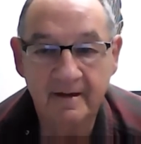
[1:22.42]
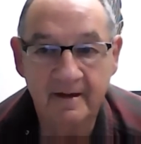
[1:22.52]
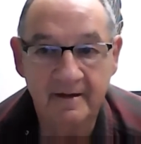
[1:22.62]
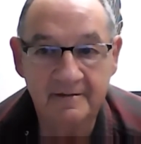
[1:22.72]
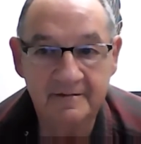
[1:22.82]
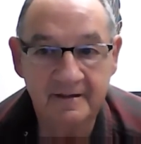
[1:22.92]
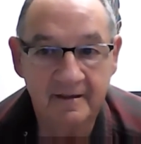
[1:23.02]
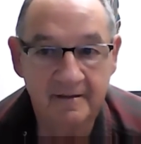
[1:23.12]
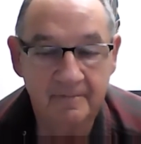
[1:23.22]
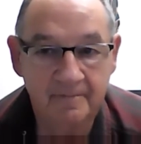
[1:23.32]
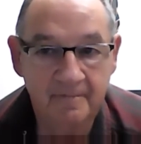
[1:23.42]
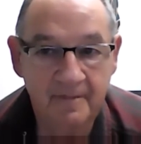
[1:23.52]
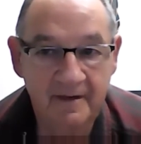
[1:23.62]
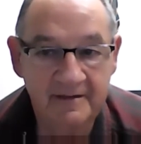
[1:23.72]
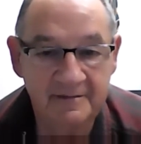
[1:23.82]
and
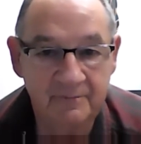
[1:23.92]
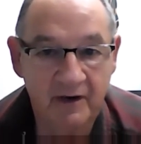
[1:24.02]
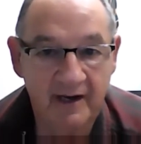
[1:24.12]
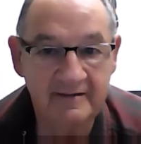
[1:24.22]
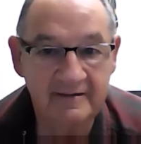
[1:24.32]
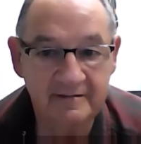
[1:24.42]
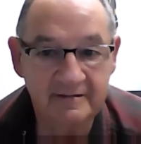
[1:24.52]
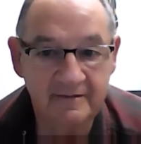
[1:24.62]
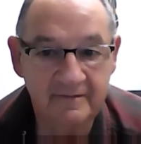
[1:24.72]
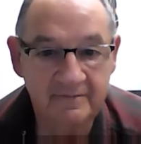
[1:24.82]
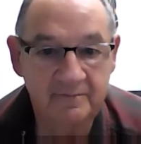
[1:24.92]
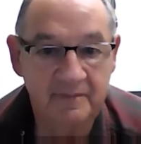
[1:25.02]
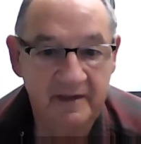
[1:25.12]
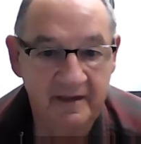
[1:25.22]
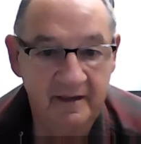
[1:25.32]
it's a practice of
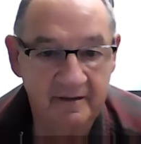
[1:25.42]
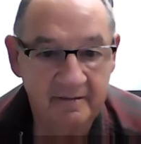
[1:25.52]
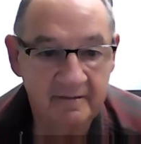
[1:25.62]
being,